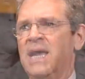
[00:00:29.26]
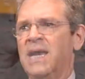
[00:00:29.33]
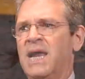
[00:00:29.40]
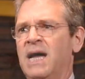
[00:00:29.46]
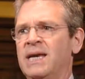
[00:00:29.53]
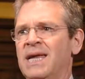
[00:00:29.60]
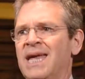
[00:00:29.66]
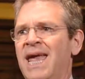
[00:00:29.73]
an
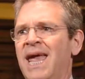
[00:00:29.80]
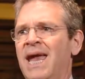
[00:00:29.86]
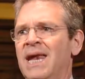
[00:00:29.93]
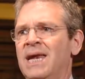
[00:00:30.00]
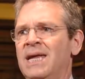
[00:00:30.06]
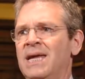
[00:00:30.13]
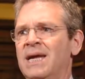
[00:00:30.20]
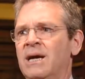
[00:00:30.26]

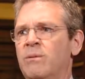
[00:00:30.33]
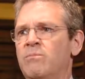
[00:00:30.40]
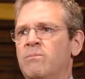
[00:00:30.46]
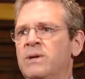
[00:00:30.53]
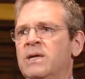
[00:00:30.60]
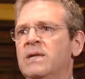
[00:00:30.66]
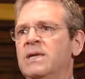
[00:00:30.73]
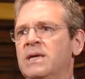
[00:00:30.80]
uncanny
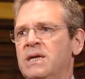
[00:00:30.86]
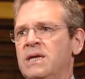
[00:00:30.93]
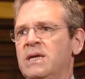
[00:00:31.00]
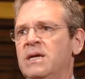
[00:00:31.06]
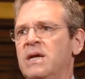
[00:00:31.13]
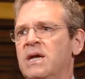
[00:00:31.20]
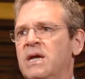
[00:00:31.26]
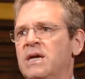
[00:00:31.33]
ability
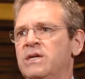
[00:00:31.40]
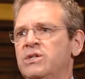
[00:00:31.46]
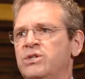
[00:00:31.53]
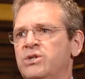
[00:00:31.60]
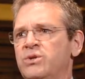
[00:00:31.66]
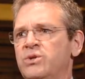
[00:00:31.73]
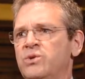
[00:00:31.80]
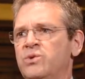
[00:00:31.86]

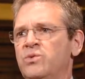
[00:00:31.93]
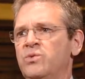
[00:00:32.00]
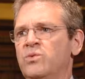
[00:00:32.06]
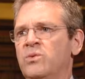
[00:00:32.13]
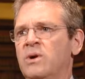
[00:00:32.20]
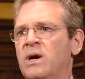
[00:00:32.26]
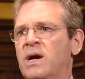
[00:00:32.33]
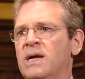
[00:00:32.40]

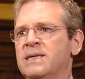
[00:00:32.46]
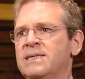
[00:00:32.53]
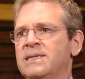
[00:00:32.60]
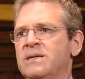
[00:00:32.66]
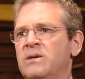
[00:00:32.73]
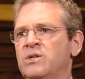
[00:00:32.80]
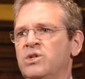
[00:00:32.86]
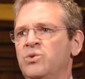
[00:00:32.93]
to
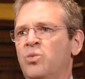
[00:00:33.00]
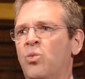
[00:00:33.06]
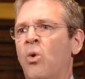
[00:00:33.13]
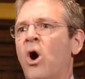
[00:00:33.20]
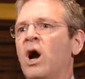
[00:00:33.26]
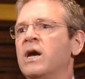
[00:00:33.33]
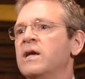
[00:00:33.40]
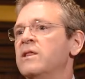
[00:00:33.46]

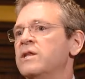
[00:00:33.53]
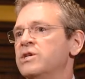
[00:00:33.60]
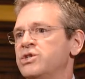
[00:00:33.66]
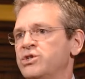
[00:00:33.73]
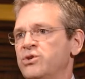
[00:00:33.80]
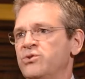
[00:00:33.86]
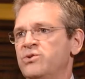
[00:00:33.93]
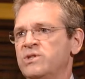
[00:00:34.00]
walk in the
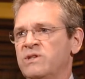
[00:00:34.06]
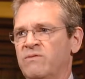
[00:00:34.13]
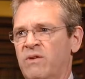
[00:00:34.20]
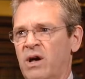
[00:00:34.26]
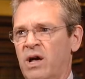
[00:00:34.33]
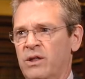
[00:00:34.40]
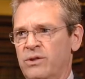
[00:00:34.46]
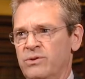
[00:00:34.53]
shoes of
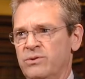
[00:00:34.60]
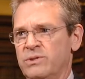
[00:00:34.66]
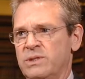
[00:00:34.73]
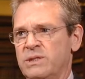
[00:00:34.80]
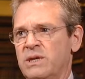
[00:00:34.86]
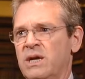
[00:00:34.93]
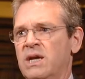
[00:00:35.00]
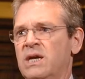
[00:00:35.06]

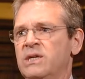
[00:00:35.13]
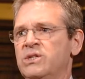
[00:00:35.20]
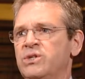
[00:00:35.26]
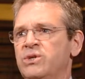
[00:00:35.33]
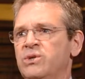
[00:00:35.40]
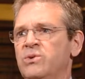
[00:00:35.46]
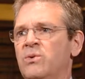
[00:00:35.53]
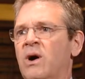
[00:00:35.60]
others,
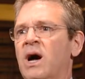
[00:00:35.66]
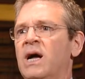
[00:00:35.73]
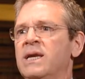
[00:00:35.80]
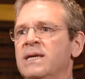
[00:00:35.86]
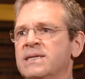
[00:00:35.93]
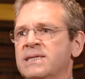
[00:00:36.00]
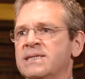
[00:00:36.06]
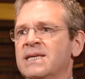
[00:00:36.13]
to
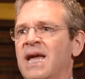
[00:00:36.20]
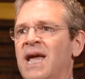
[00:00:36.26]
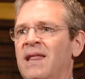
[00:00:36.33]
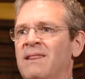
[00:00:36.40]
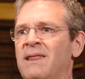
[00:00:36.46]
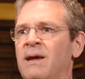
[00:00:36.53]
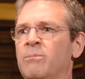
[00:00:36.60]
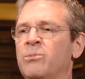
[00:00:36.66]

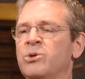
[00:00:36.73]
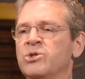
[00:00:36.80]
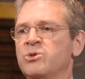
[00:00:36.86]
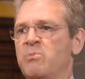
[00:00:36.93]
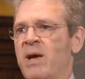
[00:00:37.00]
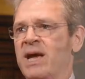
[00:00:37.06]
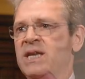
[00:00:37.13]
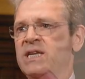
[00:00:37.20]
understand their
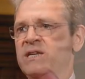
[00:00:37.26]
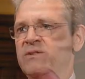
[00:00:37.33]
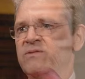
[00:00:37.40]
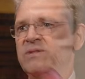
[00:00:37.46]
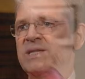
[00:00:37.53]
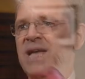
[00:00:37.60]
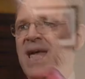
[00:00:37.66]
perspectives,